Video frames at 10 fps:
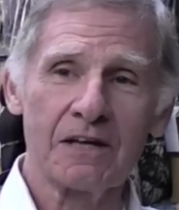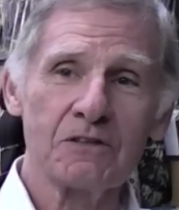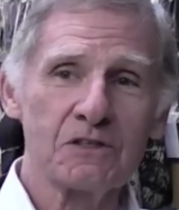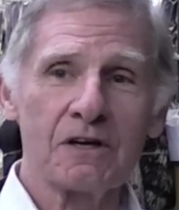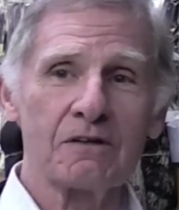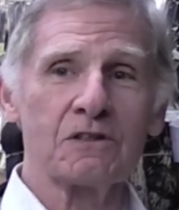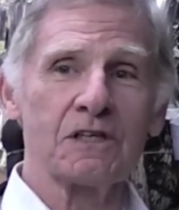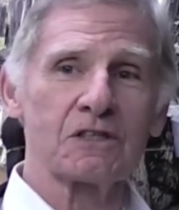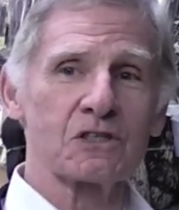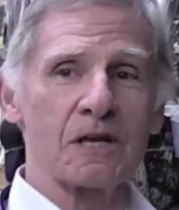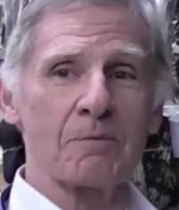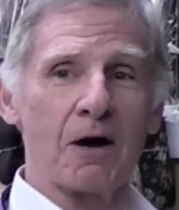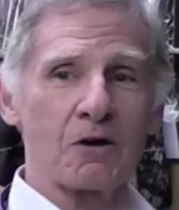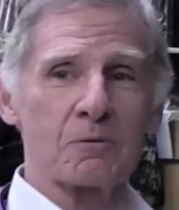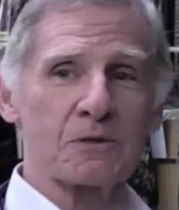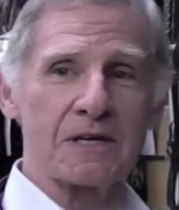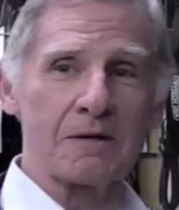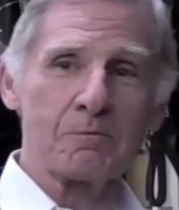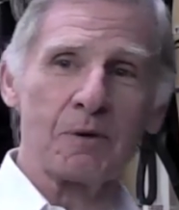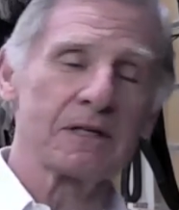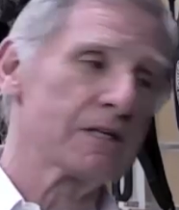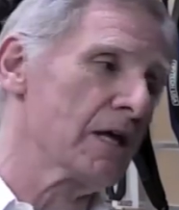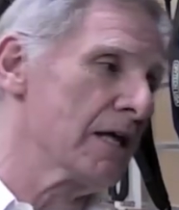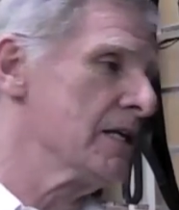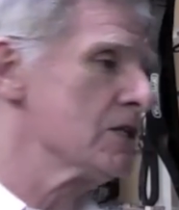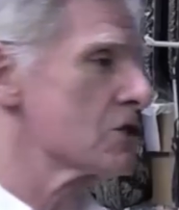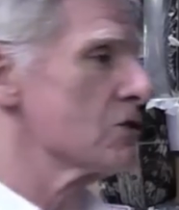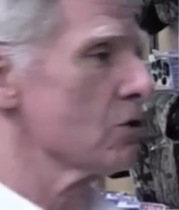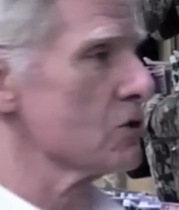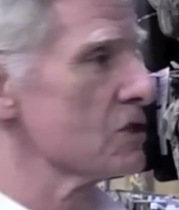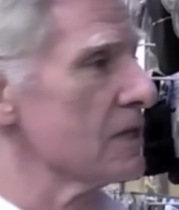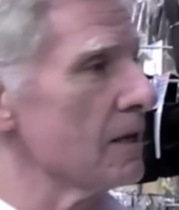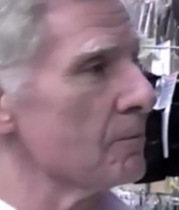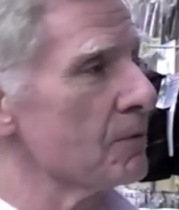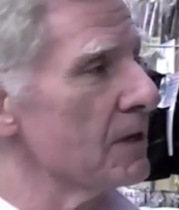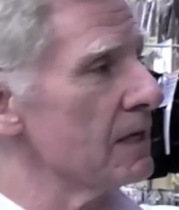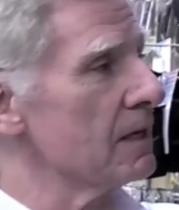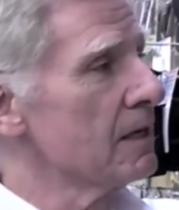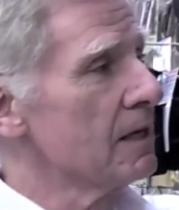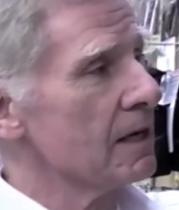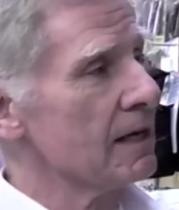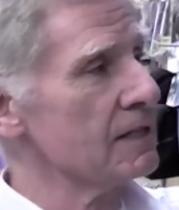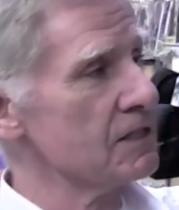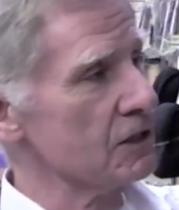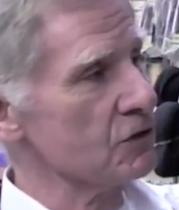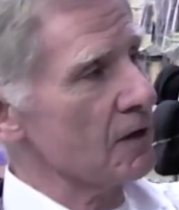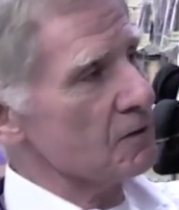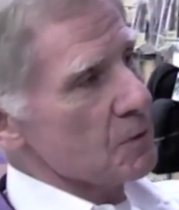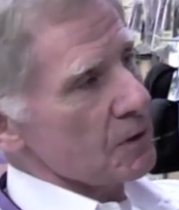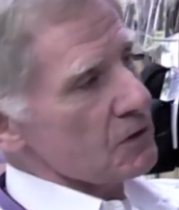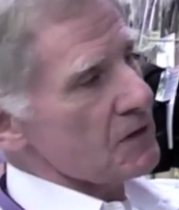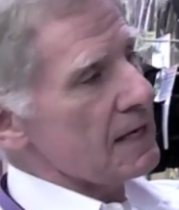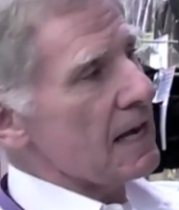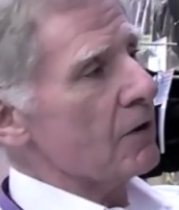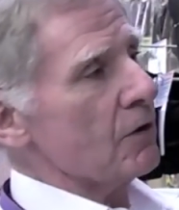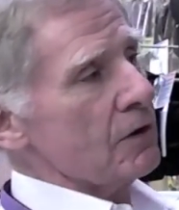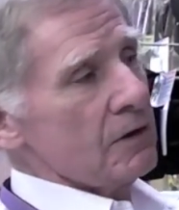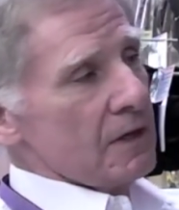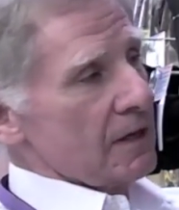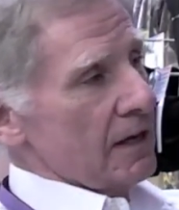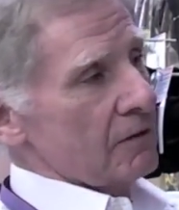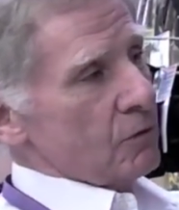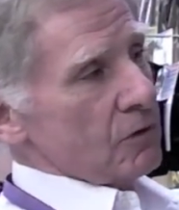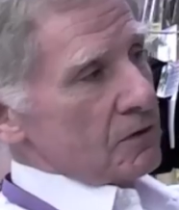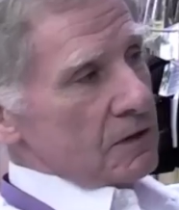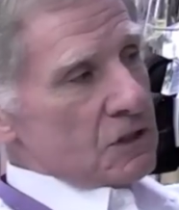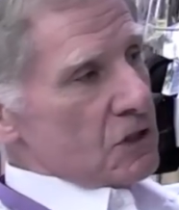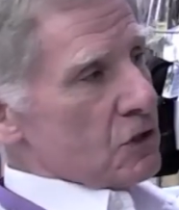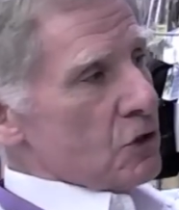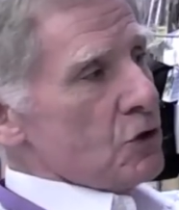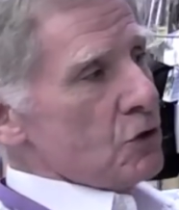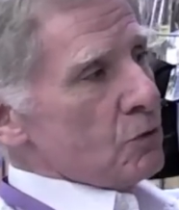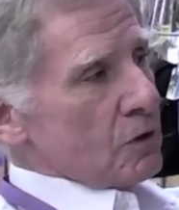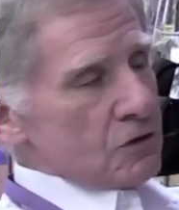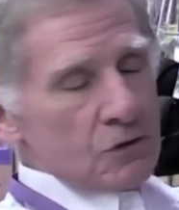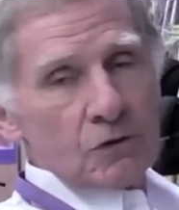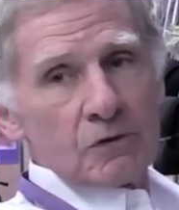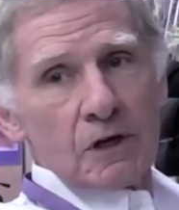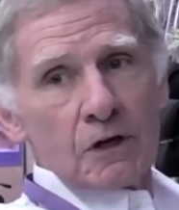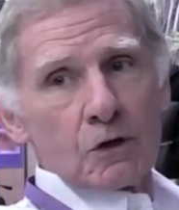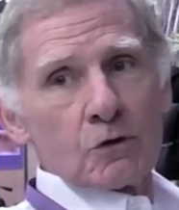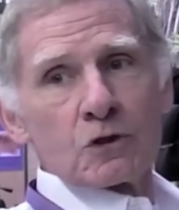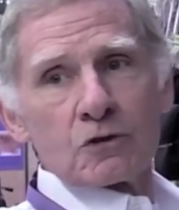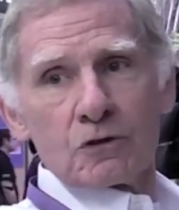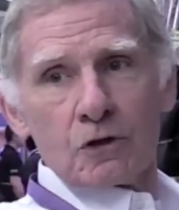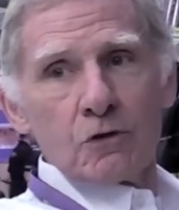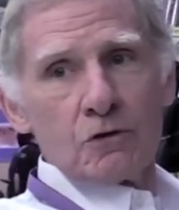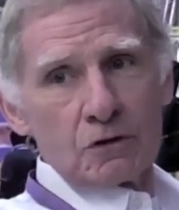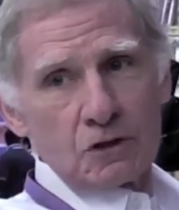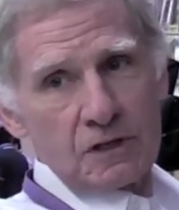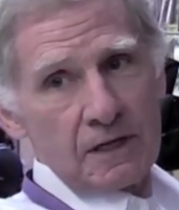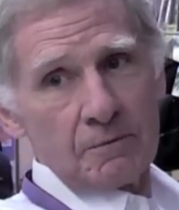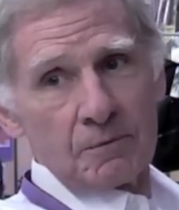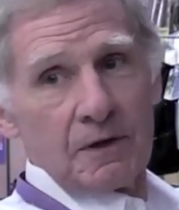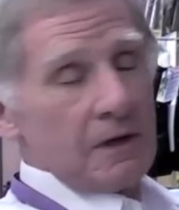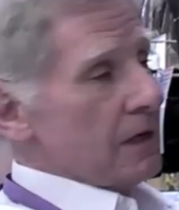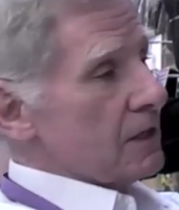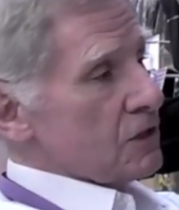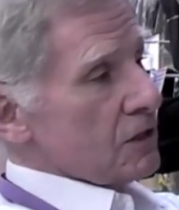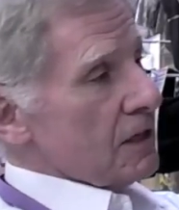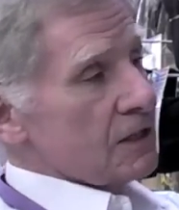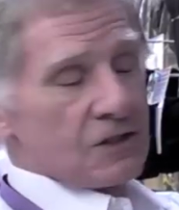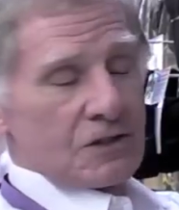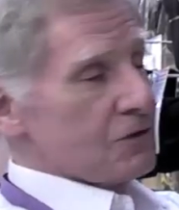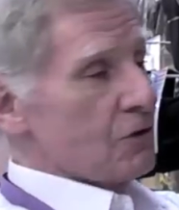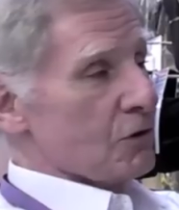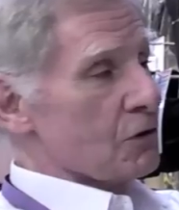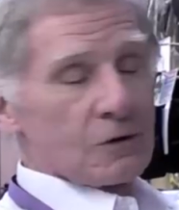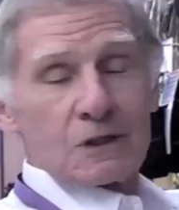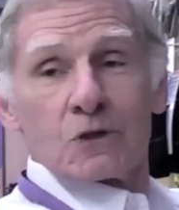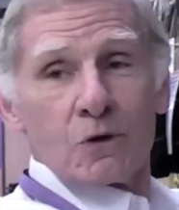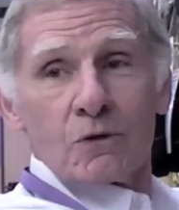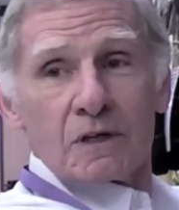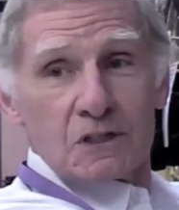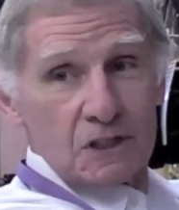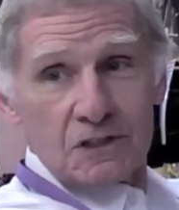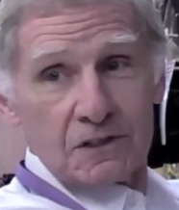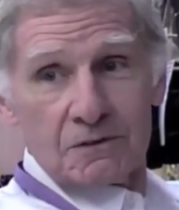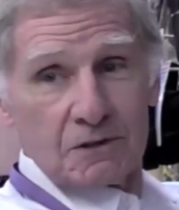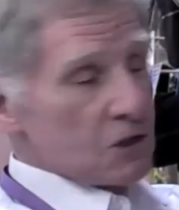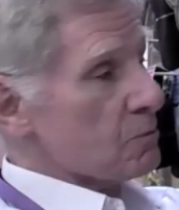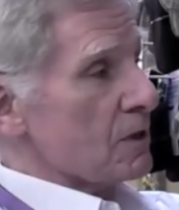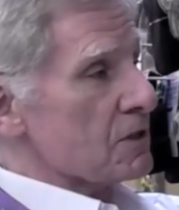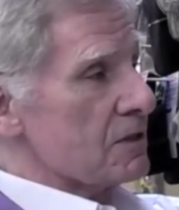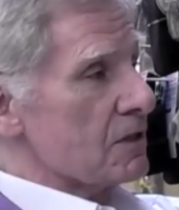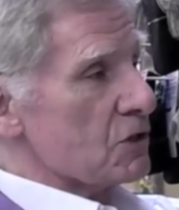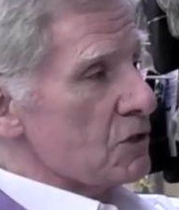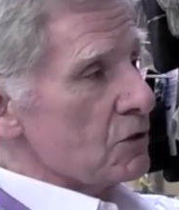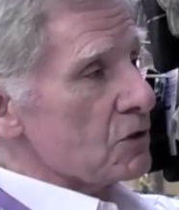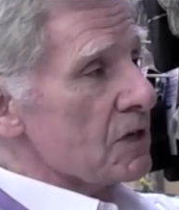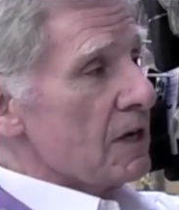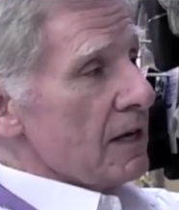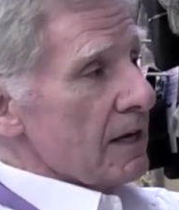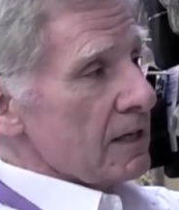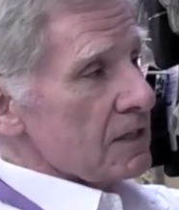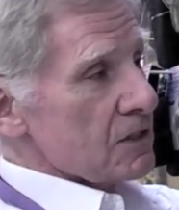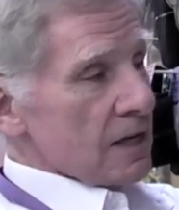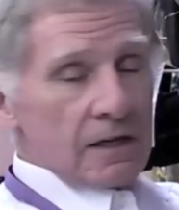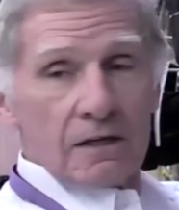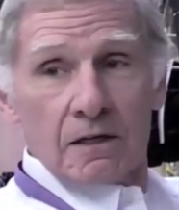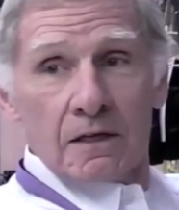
Nothing's guaranteed to slip 100%, but it is non-slip. The classic straps, because they're narrow, have this is a new what's called a glue non-slip. It's not glue at all, it's just the expression that's used, and it's a